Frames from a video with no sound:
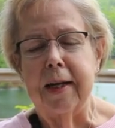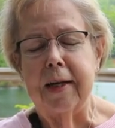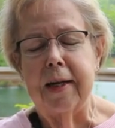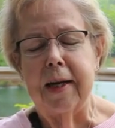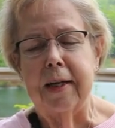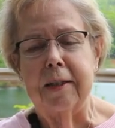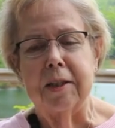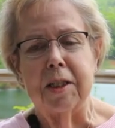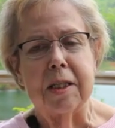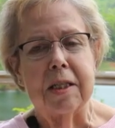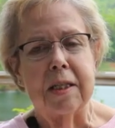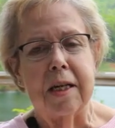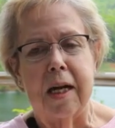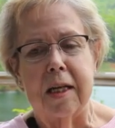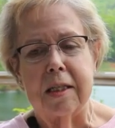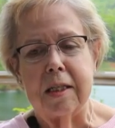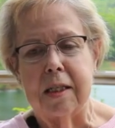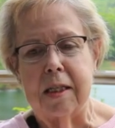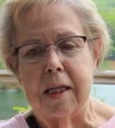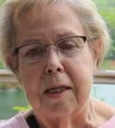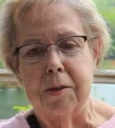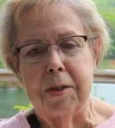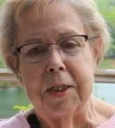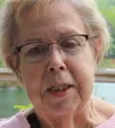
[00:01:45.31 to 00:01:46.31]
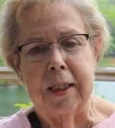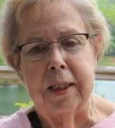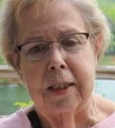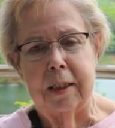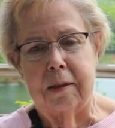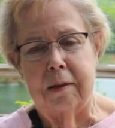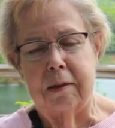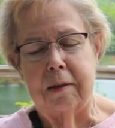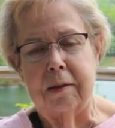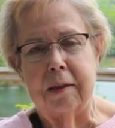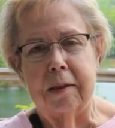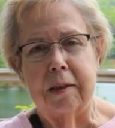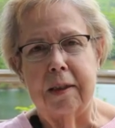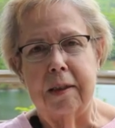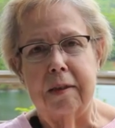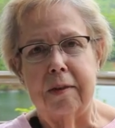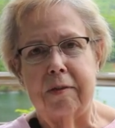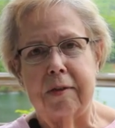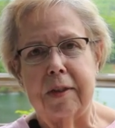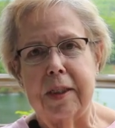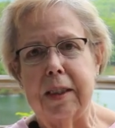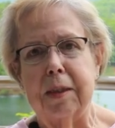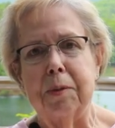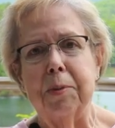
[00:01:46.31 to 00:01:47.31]
And I just got so tickled
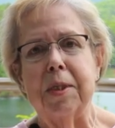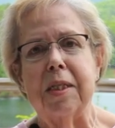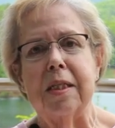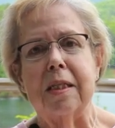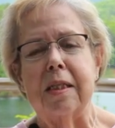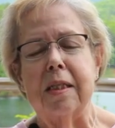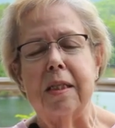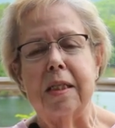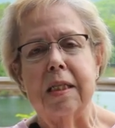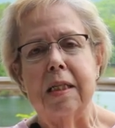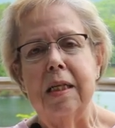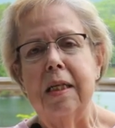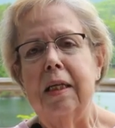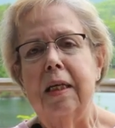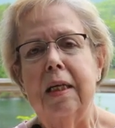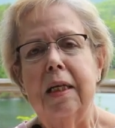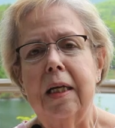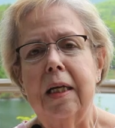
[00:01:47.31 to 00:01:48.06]
because there was this